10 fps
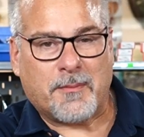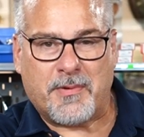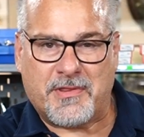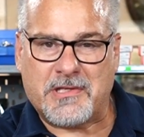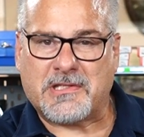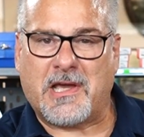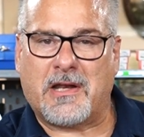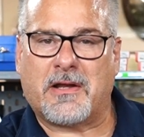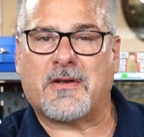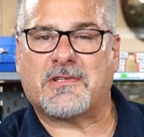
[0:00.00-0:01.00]
But this
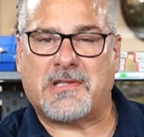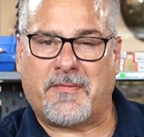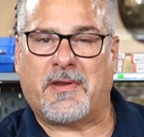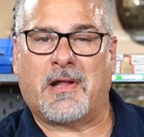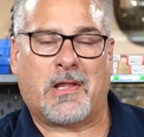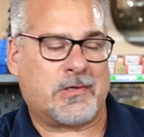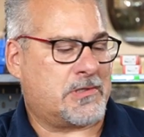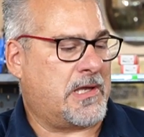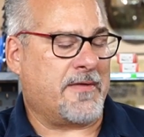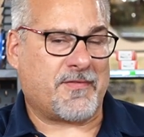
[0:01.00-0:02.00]
scanner here is $70.
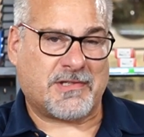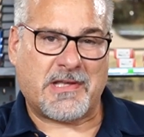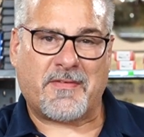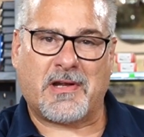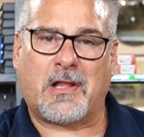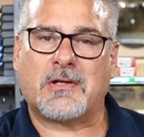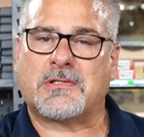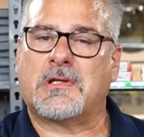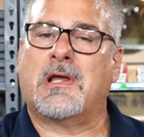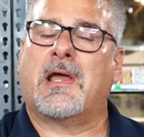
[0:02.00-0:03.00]
And for
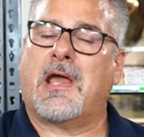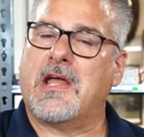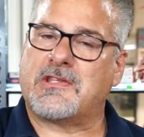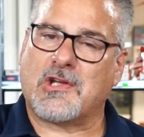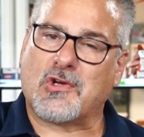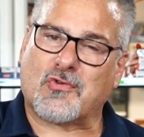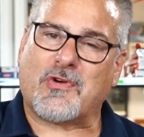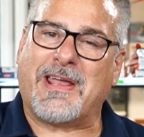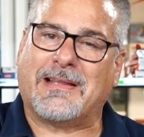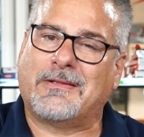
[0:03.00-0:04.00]
$70, it's a
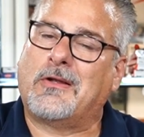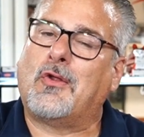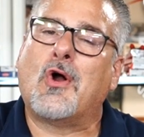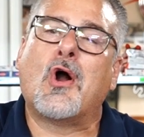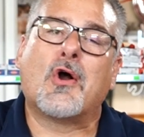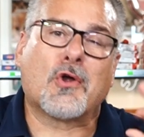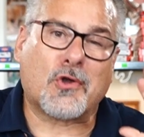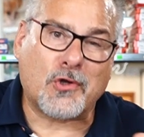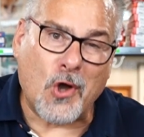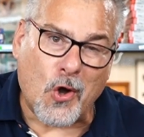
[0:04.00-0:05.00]
great little
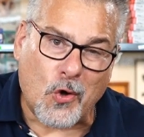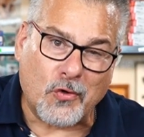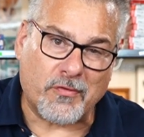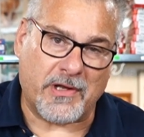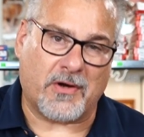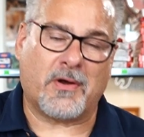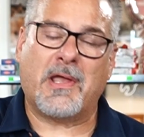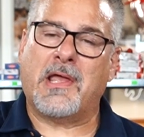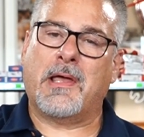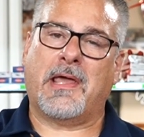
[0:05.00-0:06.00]
code reader
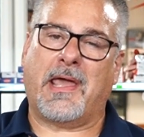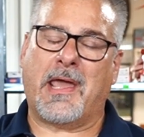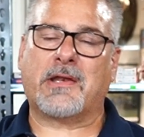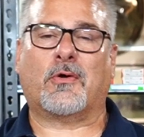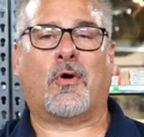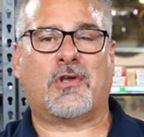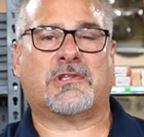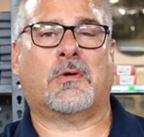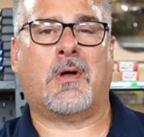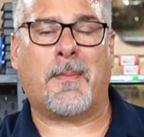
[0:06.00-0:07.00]
and
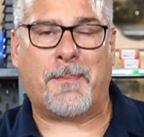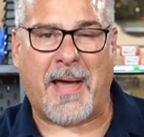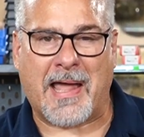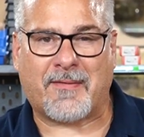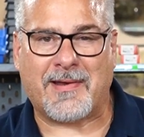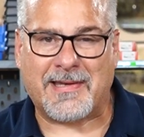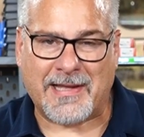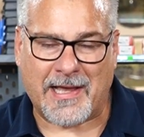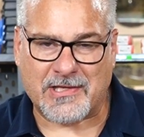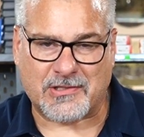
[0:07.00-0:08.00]
also a battery
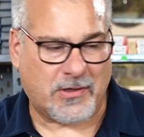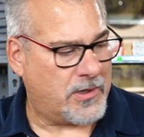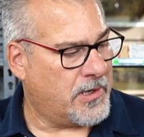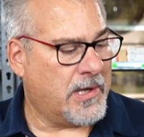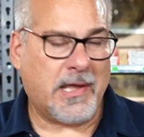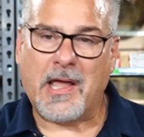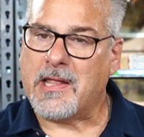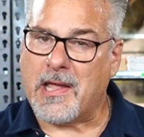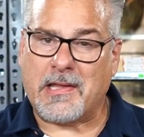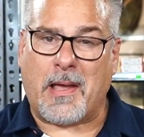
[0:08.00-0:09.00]
tester.
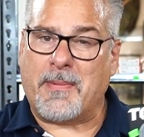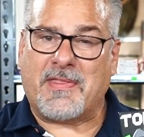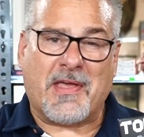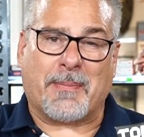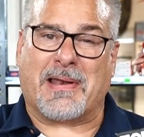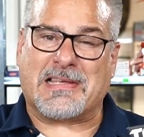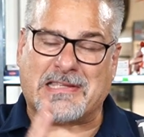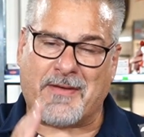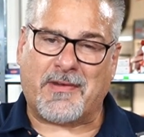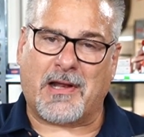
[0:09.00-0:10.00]
It, I mean, think about it.
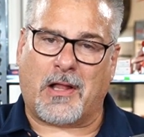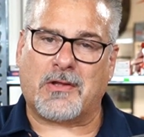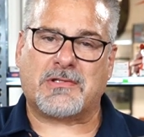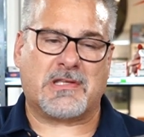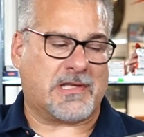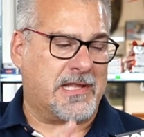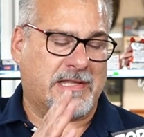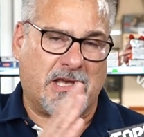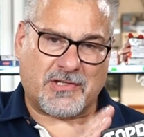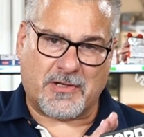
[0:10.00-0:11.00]
$70, it's going to
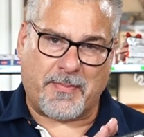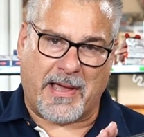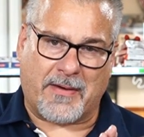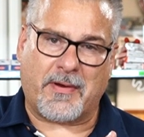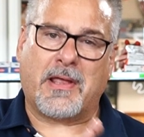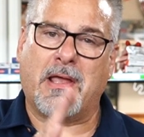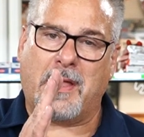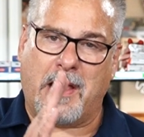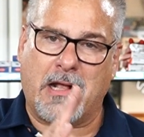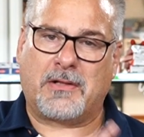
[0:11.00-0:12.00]
test your battery
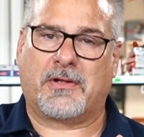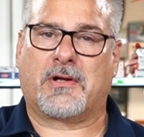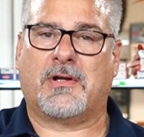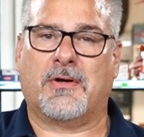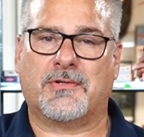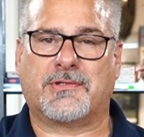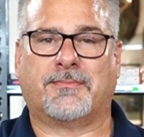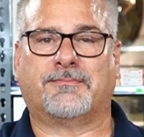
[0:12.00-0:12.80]
and clear codes.